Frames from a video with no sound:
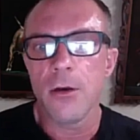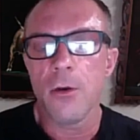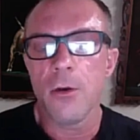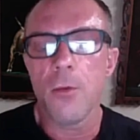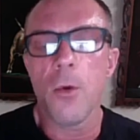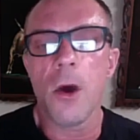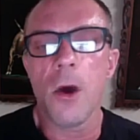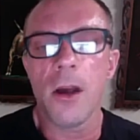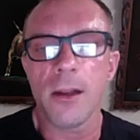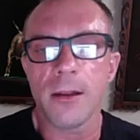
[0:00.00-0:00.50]

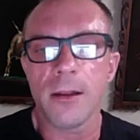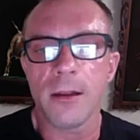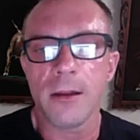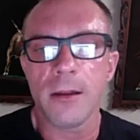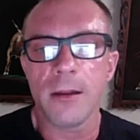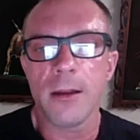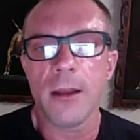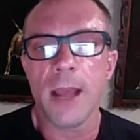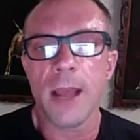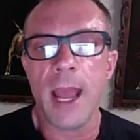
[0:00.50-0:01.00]
what
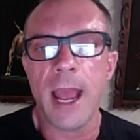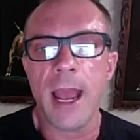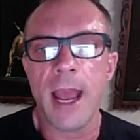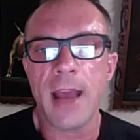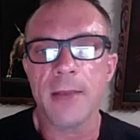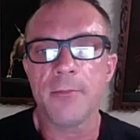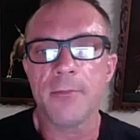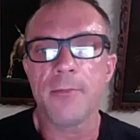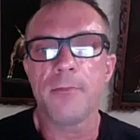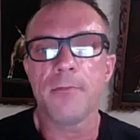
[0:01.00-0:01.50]
I
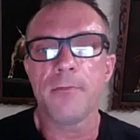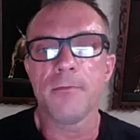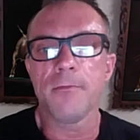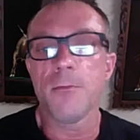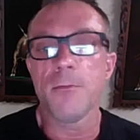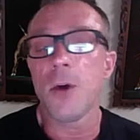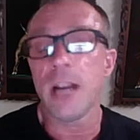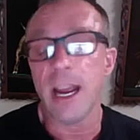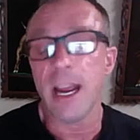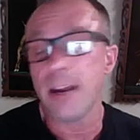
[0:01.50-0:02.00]

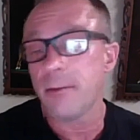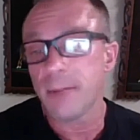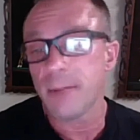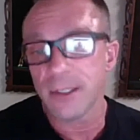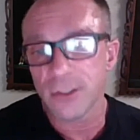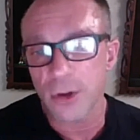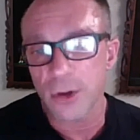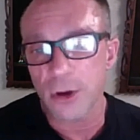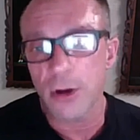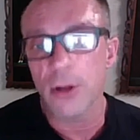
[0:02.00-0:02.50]
had been
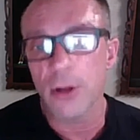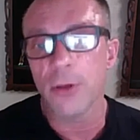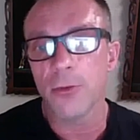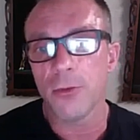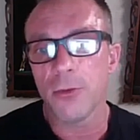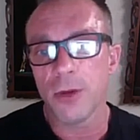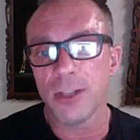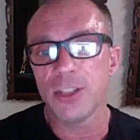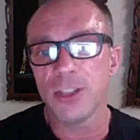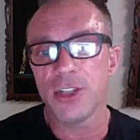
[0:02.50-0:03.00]
told
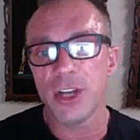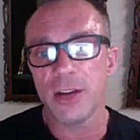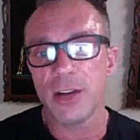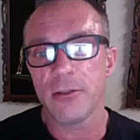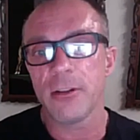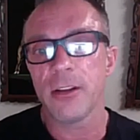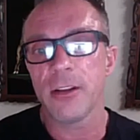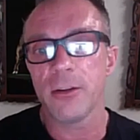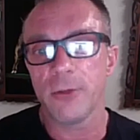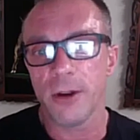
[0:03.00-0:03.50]
would
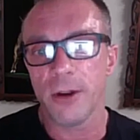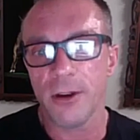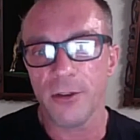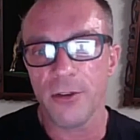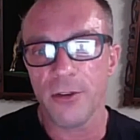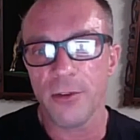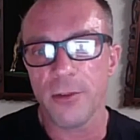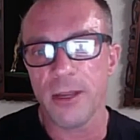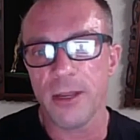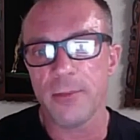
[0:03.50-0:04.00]
generally work
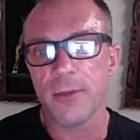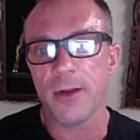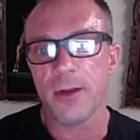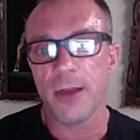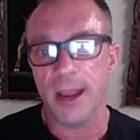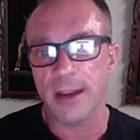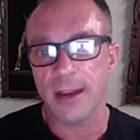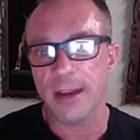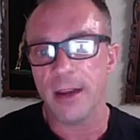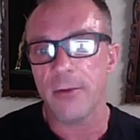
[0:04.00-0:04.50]
for people,
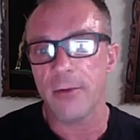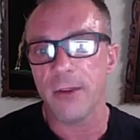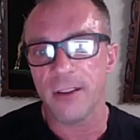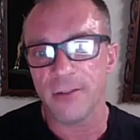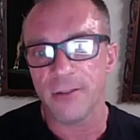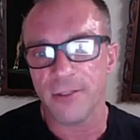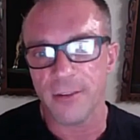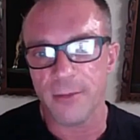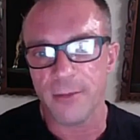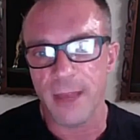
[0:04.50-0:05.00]
and I went
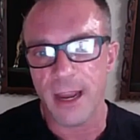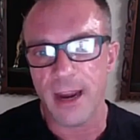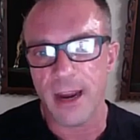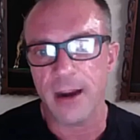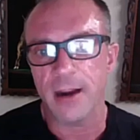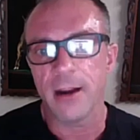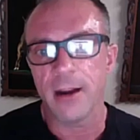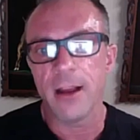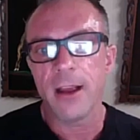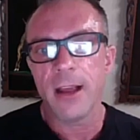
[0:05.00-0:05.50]
from
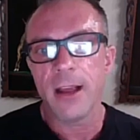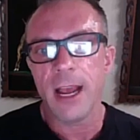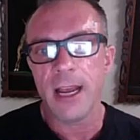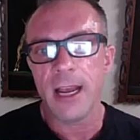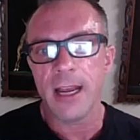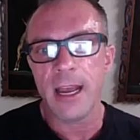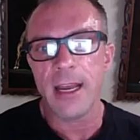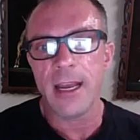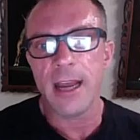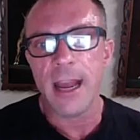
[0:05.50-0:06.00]
there.
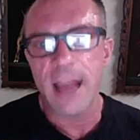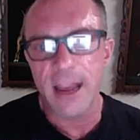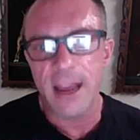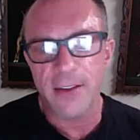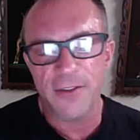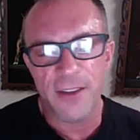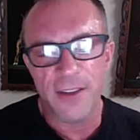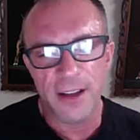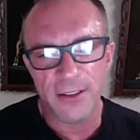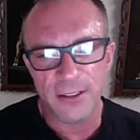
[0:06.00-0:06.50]
And I
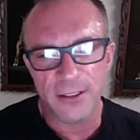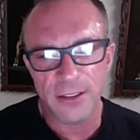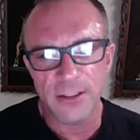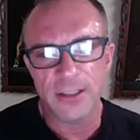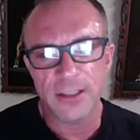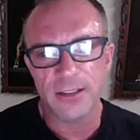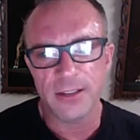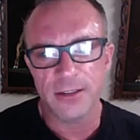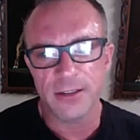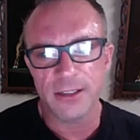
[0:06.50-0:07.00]
have found too
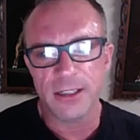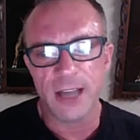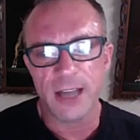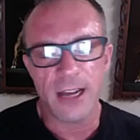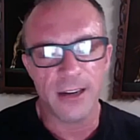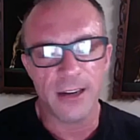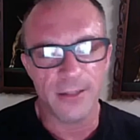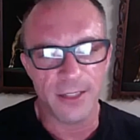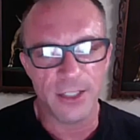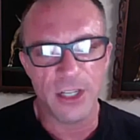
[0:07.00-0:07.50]
that there is
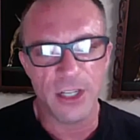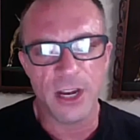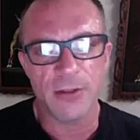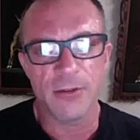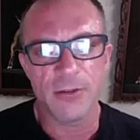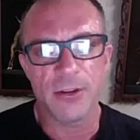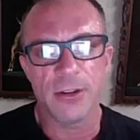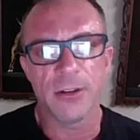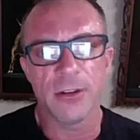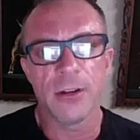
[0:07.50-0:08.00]
kind of a
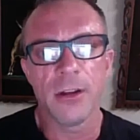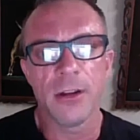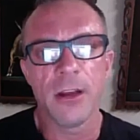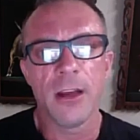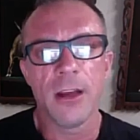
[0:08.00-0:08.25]
general